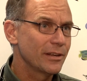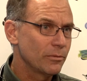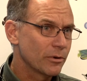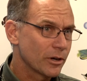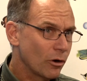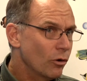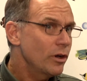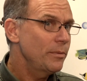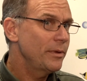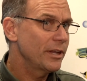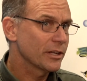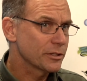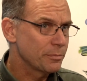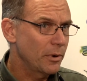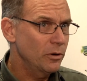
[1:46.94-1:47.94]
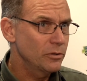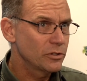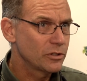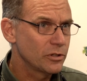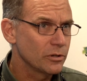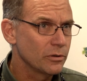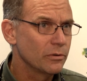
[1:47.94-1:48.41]
that we're going to be
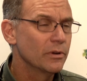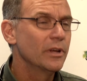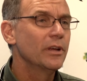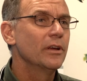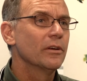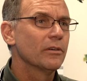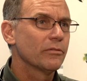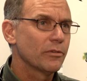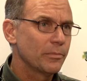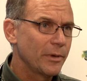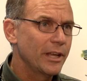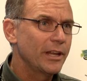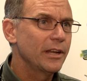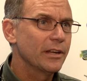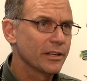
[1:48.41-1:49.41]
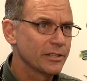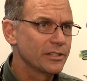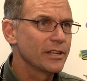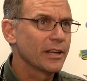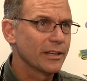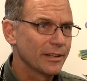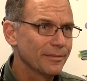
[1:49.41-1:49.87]
exposed to from getting us
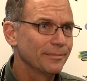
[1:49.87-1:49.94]
sick.